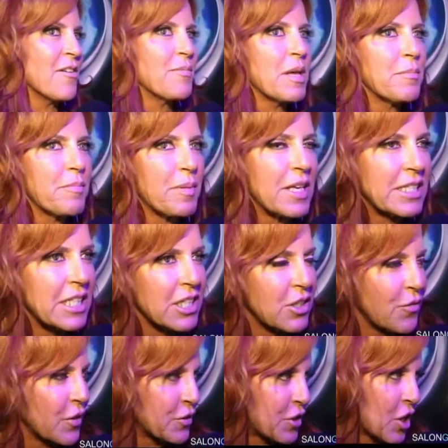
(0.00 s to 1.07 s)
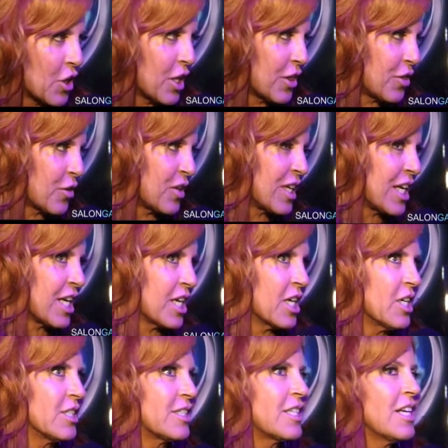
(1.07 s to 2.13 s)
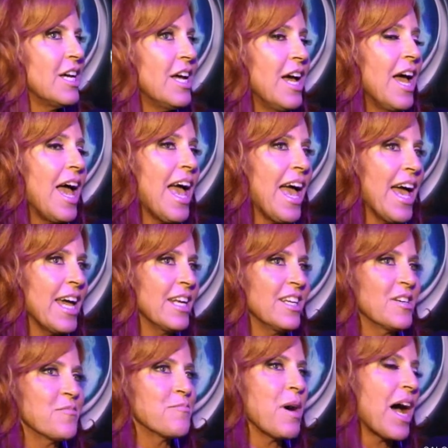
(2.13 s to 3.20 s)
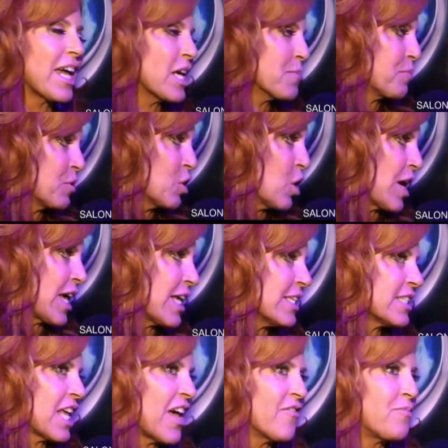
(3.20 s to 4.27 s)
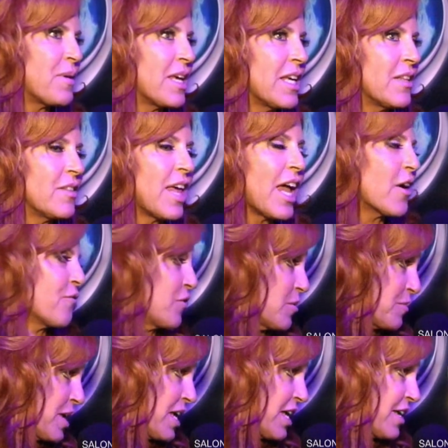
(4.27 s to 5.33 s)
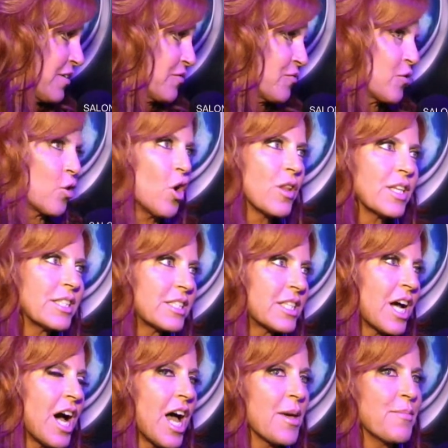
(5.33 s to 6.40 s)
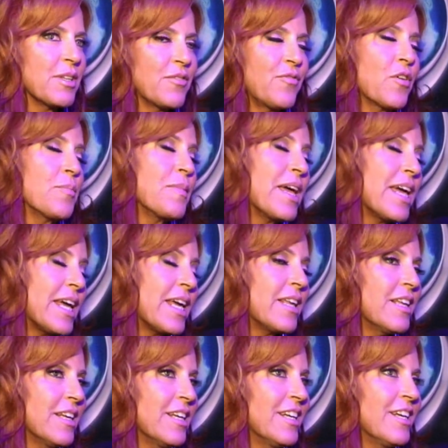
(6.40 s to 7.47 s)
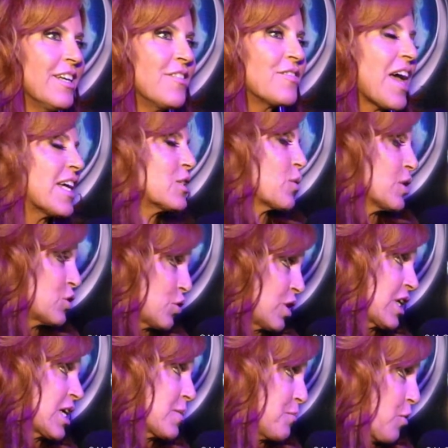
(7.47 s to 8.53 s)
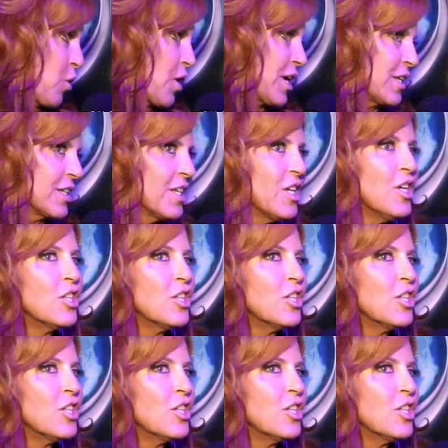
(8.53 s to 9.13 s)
I've been in business for 33 years, and my employees have been there for me for all this time, and for me, that's what's really important.